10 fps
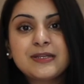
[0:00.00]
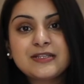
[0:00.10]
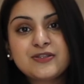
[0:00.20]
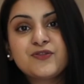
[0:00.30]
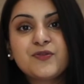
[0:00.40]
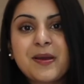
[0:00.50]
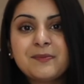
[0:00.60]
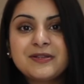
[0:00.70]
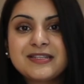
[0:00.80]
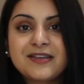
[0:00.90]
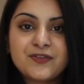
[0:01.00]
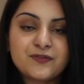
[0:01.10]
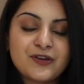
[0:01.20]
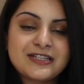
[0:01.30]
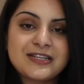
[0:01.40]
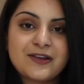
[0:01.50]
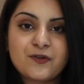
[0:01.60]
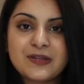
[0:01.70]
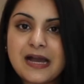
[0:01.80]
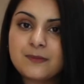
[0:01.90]
please do remember to give it a rating
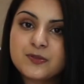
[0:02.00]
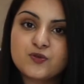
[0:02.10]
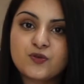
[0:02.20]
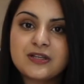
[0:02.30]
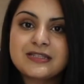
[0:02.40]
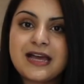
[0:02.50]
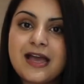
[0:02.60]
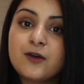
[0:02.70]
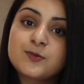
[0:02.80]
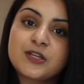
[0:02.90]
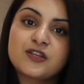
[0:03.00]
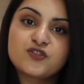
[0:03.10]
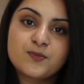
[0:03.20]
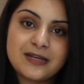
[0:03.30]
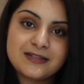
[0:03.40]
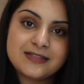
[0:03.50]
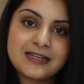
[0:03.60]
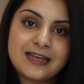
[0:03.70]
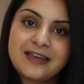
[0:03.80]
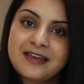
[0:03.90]
on the App Store, as that helps us
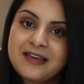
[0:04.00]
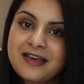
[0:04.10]
tremendously.